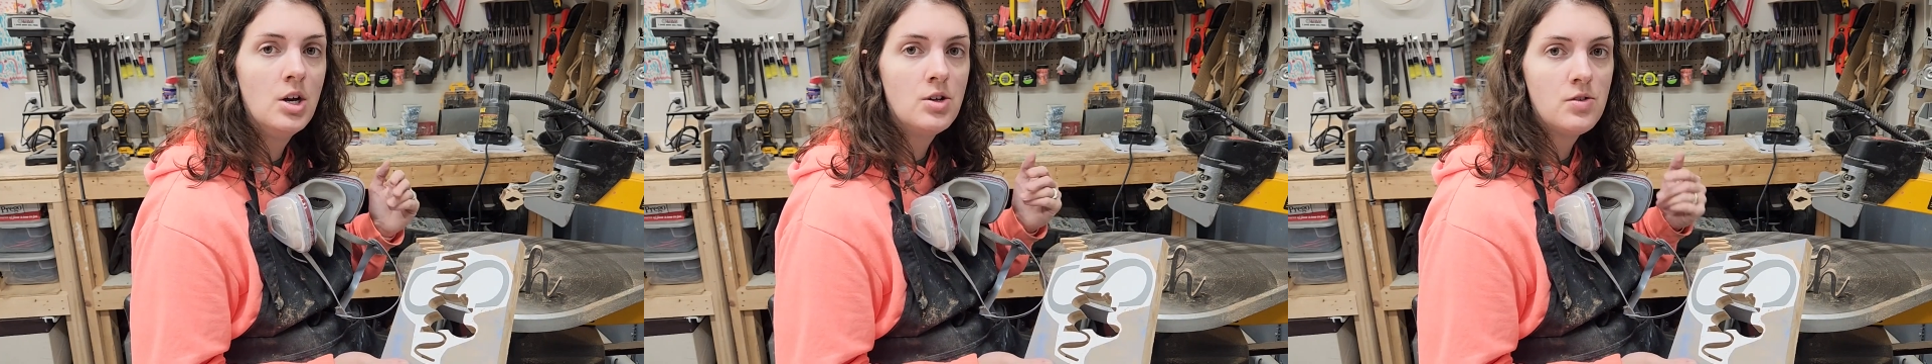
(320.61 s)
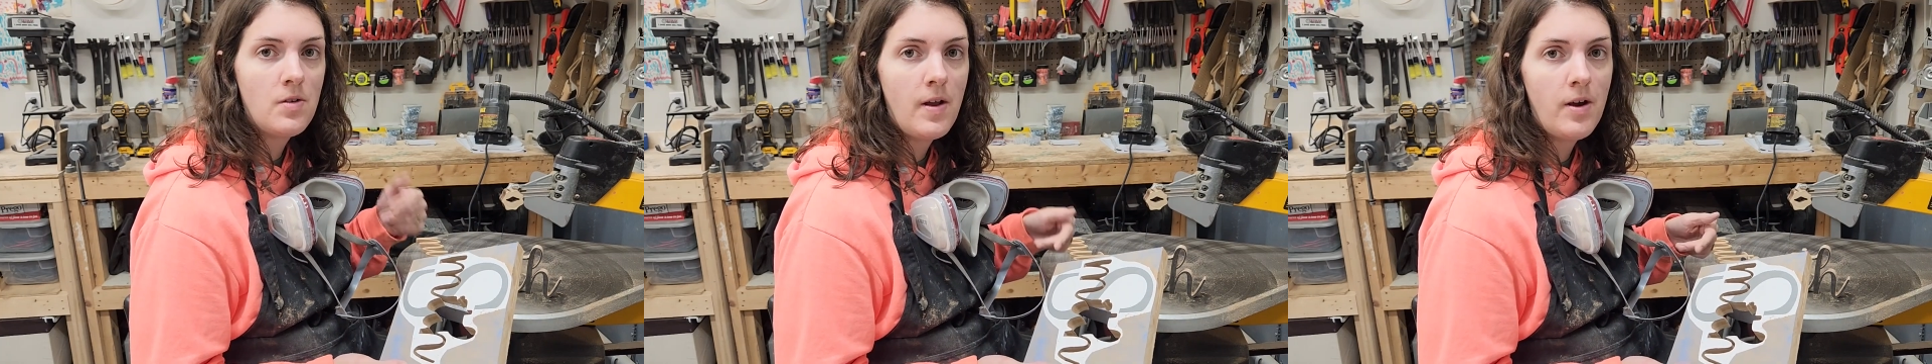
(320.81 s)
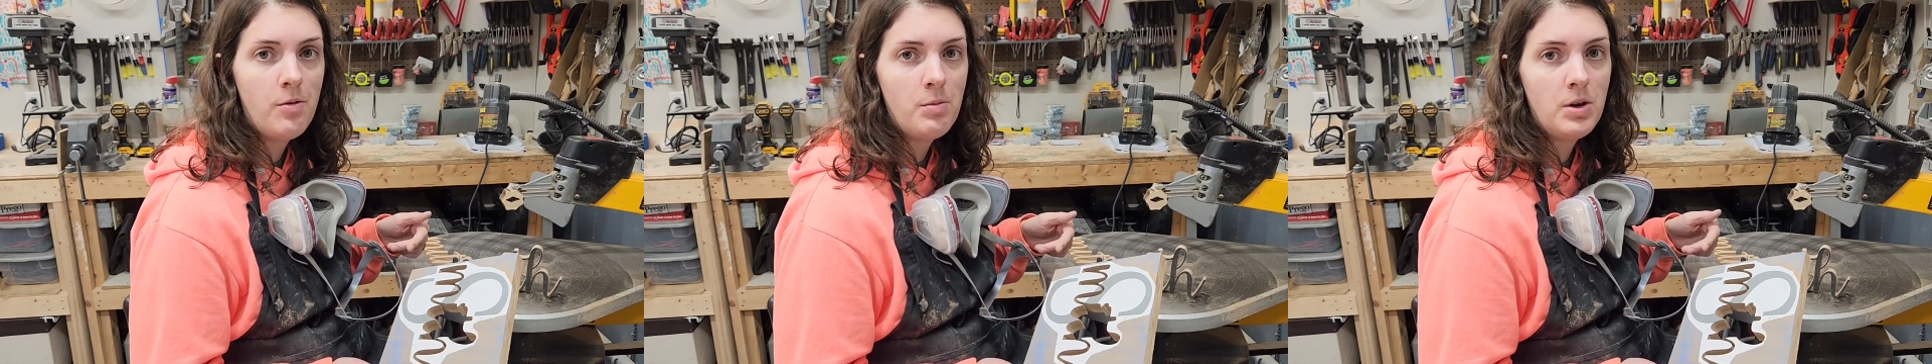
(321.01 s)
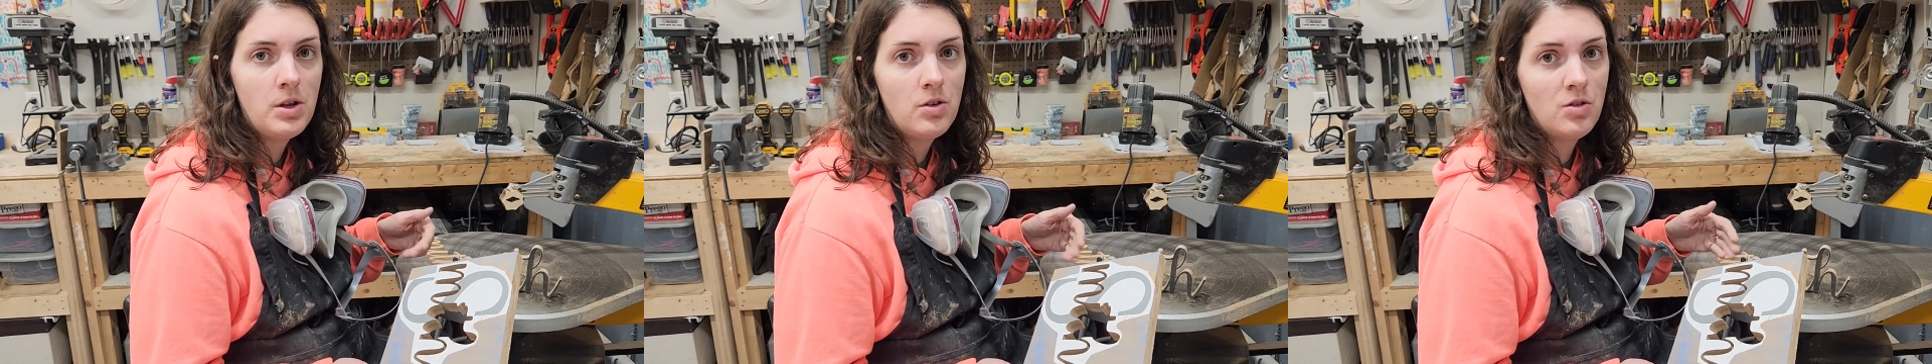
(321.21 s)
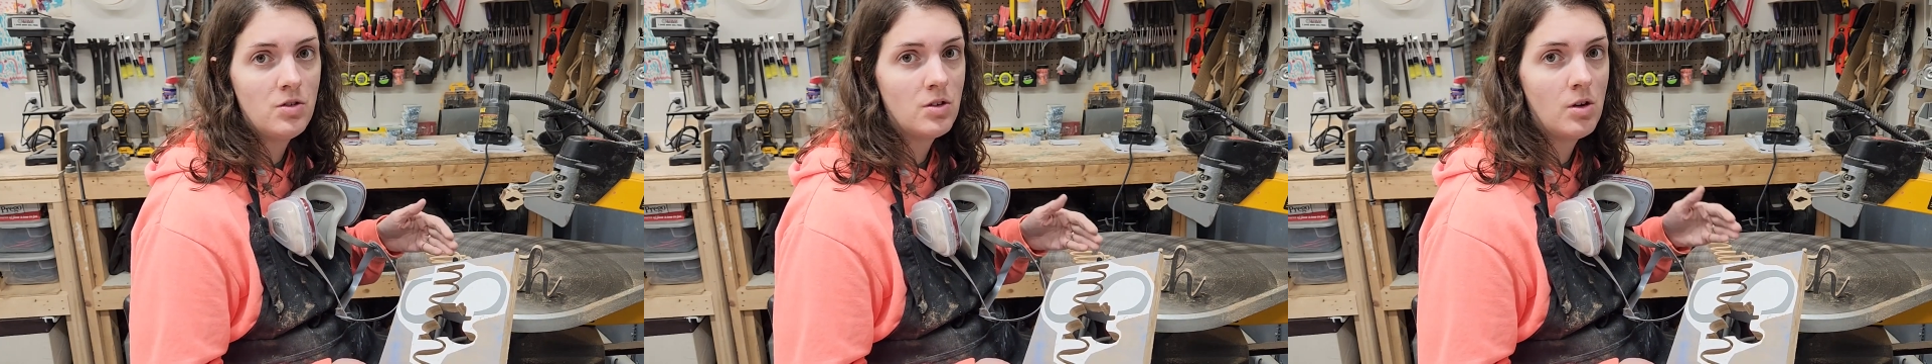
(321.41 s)
So now I'm
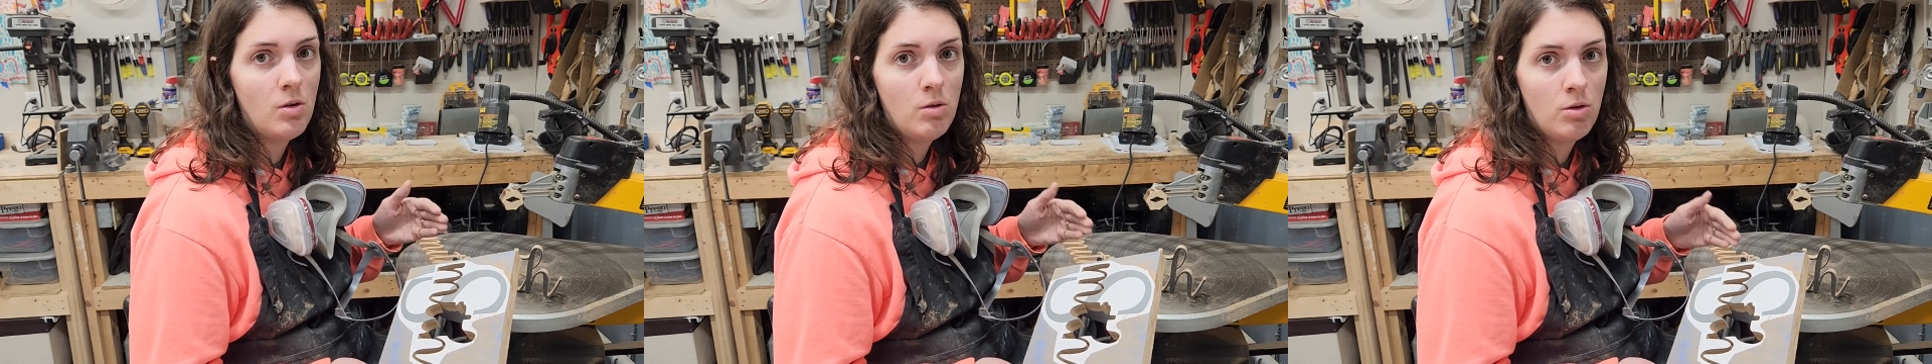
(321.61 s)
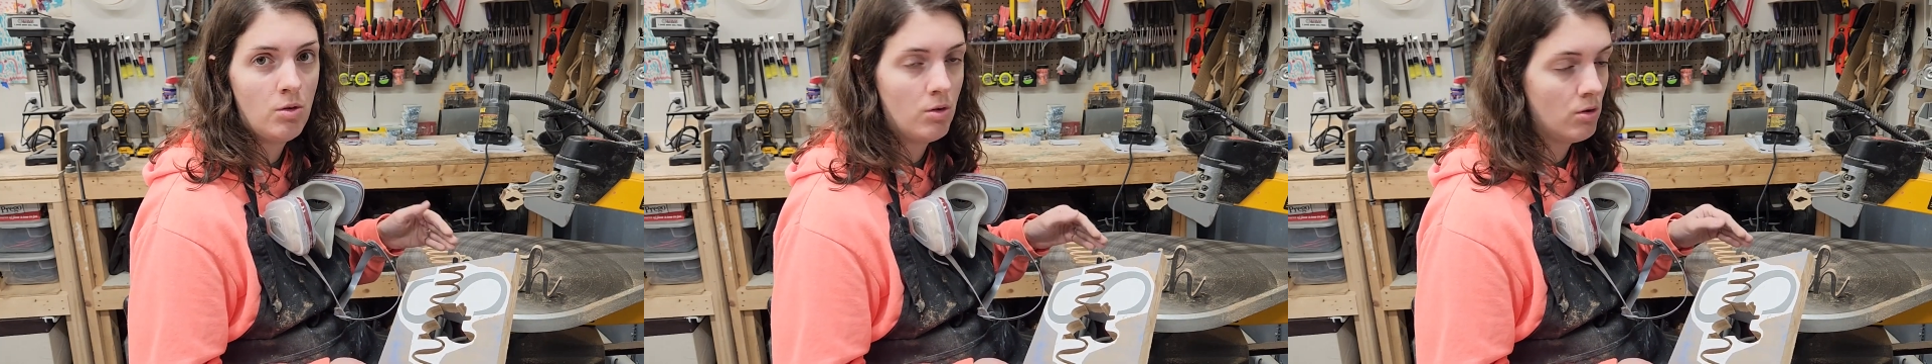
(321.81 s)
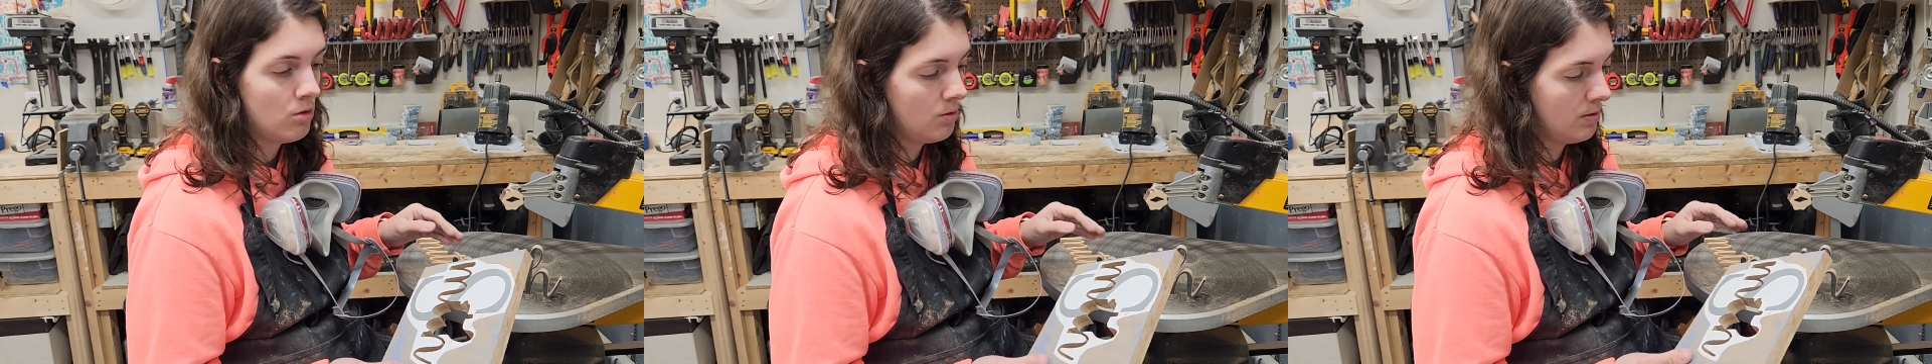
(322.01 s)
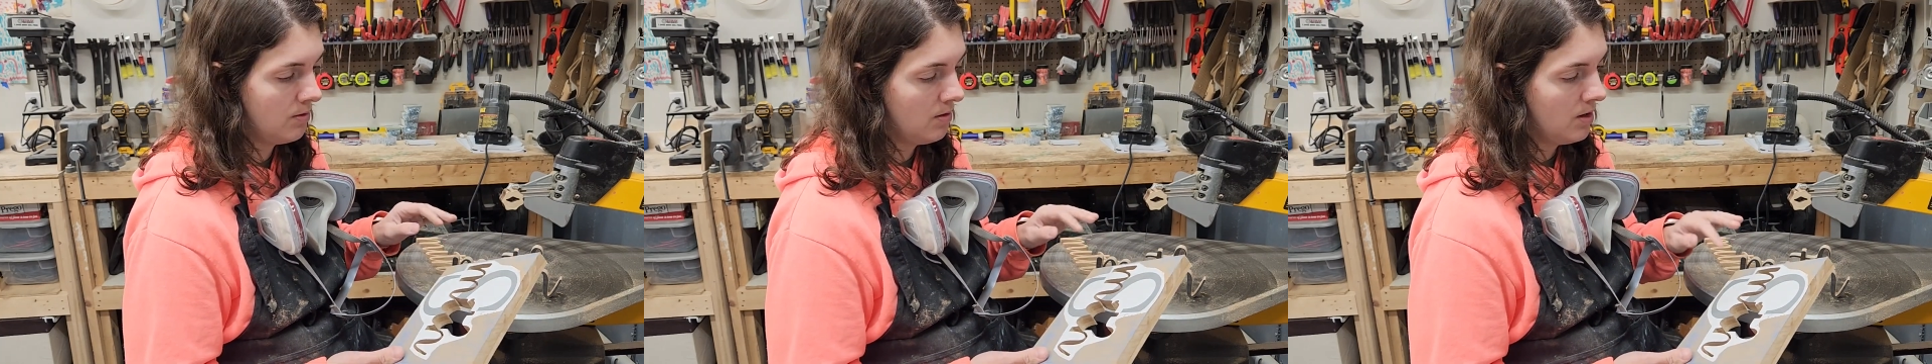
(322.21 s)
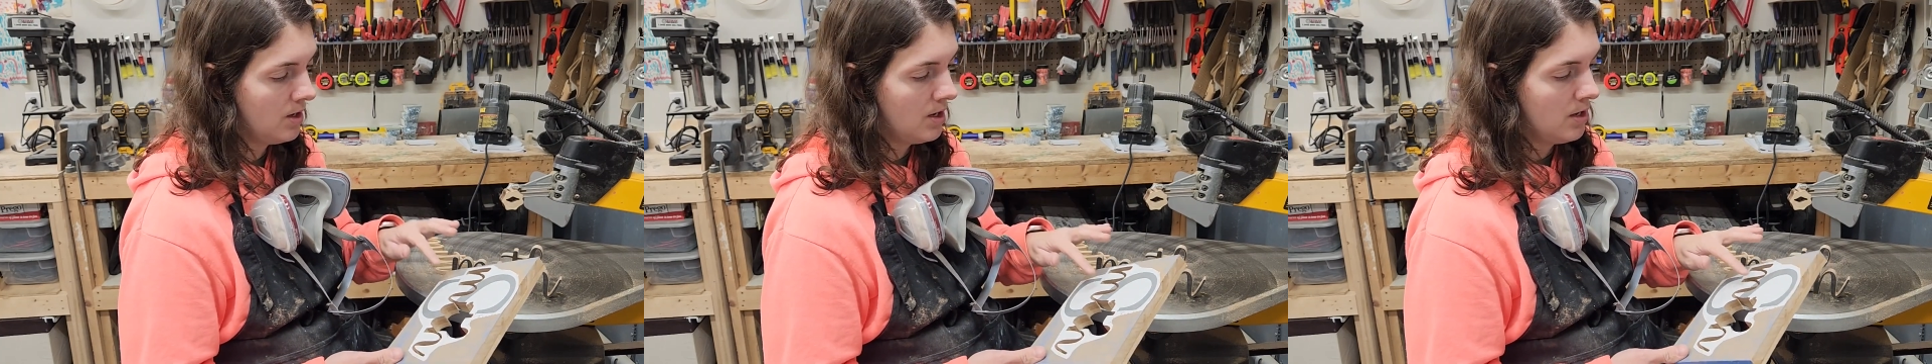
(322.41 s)
going to just go through and